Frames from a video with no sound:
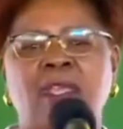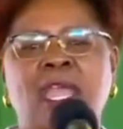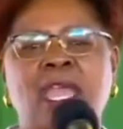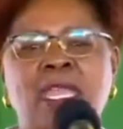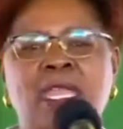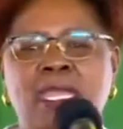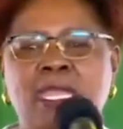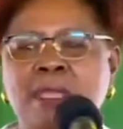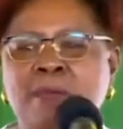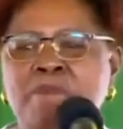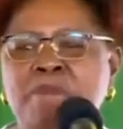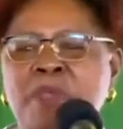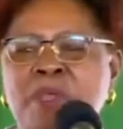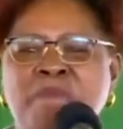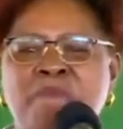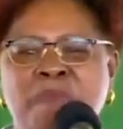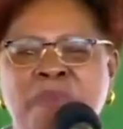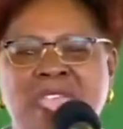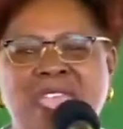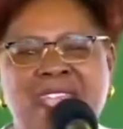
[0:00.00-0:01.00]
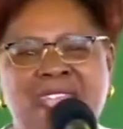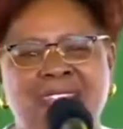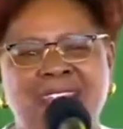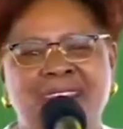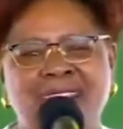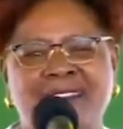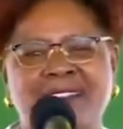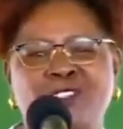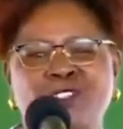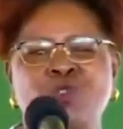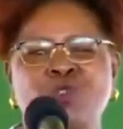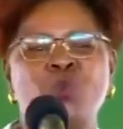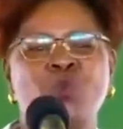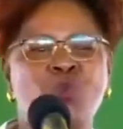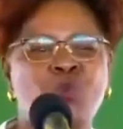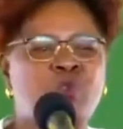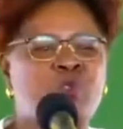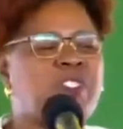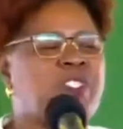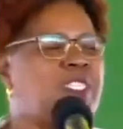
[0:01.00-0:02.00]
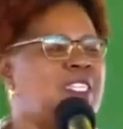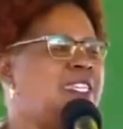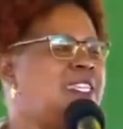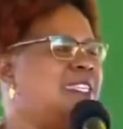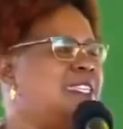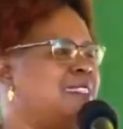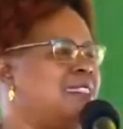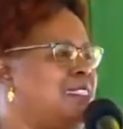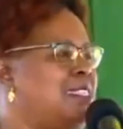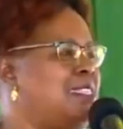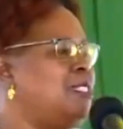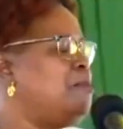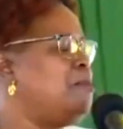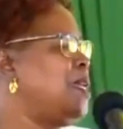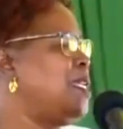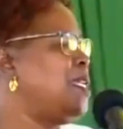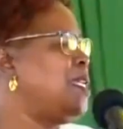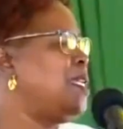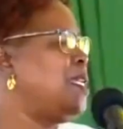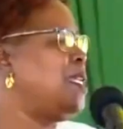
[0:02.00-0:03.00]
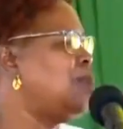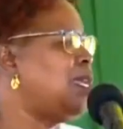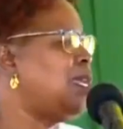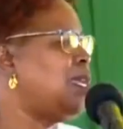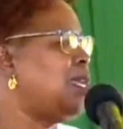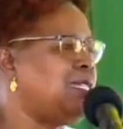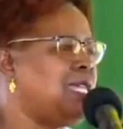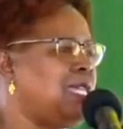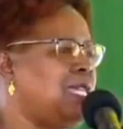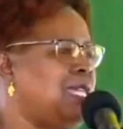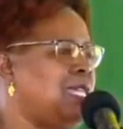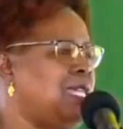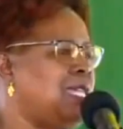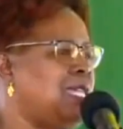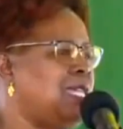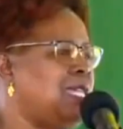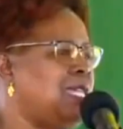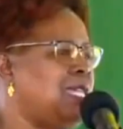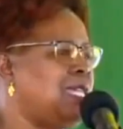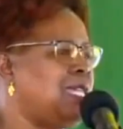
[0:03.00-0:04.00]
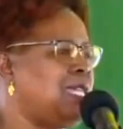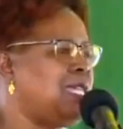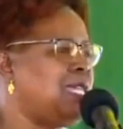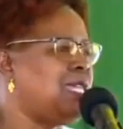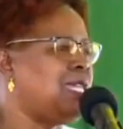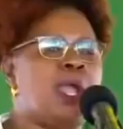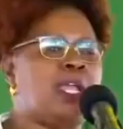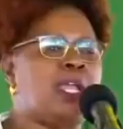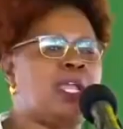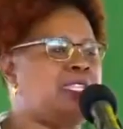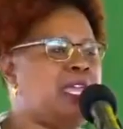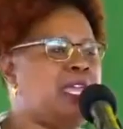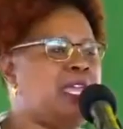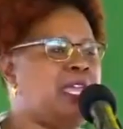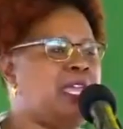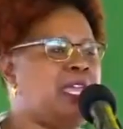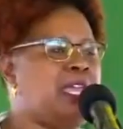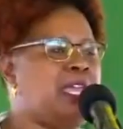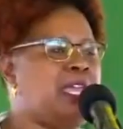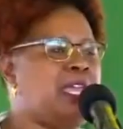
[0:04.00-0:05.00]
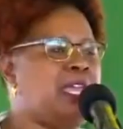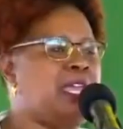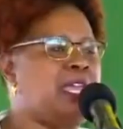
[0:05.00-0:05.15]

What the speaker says: Can he prepare to lose this particular time and to accept?